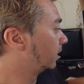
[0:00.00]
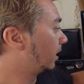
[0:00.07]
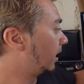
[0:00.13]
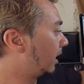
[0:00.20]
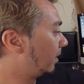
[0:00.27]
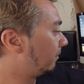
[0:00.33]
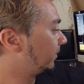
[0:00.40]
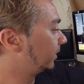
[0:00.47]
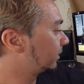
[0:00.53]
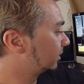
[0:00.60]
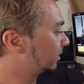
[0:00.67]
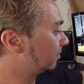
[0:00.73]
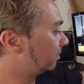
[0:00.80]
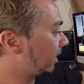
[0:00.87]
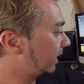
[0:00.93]
This is
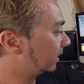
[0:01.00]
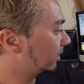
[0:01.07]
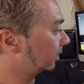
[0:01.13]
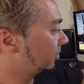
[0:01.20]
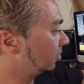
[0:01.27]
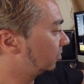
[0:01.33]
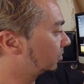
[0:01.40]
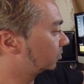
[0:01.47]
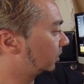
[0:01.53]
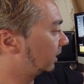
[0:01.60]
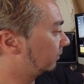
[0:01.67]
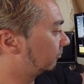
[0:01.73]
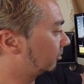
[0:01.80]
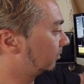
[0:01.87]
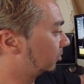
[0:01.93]
the mic I use
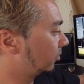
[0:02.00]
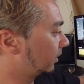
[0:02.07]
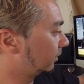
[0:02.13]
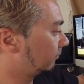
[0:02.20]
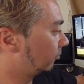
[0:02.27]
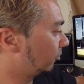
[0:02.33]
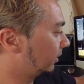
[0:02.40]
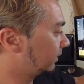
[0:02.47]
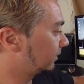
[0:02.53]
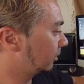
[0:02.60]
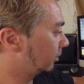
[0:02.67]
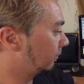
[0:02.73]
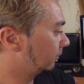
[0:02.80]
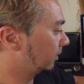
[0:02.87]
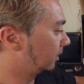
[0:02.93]
whenever I'm doing
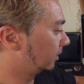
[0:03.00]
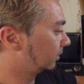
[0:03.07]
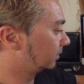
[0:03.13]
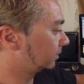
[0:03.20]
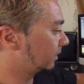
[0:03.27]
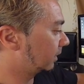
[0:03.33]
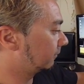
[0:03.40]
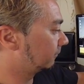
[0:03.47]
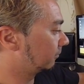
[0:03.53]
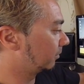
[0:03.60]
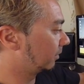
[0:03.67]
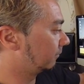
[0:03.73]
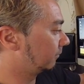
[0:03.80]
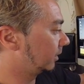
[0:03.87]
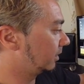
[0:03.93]
voiceover stuff for
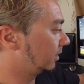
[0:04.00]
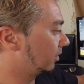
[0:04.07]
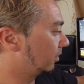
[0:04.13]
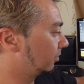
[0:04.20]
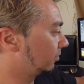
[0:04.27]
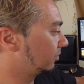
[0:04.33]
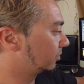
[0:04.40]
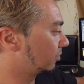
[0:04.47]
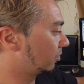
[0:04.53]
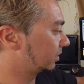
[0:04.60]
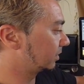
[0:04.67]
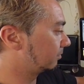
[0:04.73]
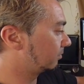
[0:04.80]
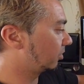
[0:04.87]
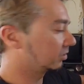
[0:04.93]
my videos or
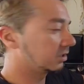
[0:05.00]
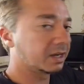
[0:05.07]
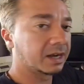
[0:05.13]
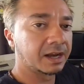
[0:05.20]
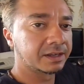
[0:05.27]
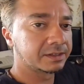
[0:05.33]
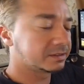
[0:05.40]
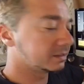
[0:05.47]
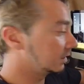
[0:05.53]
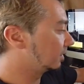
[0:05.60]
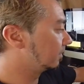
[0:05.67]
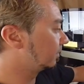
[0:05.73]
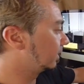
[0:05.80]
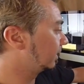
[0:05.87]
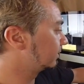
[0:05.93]
some podcasting
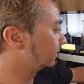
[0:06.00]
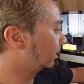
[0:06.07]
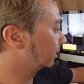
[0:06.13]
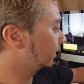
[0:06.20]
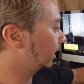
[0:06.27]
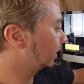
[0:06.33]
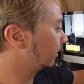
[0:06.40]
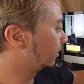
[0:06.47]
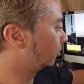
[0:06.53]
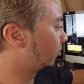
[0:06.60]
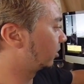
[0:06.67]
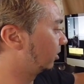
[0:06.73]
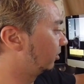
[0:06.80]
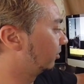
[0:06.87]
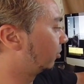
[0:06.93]
and things like that.
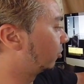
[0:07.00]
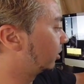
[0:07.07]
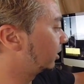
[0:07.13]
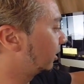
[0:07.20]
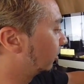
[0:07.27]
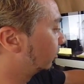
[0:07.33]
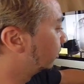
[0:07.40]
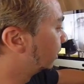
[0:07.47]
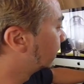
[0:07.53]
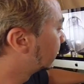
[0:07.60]
Audio